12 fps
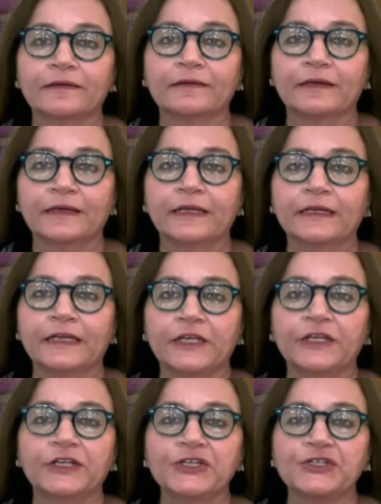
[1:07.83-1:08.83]

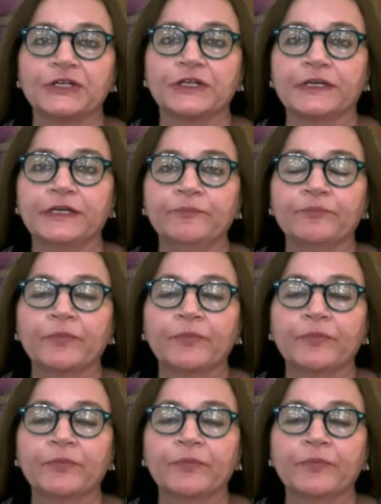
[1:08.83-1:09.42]
initially